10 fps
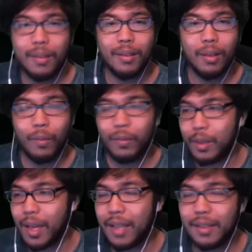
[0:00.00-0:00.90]
Hopefully
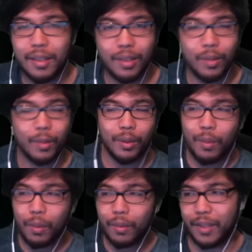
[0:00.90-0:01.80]
you guys did too. We'll do
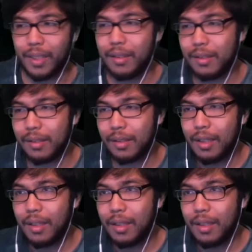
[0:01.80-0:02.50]
more of these.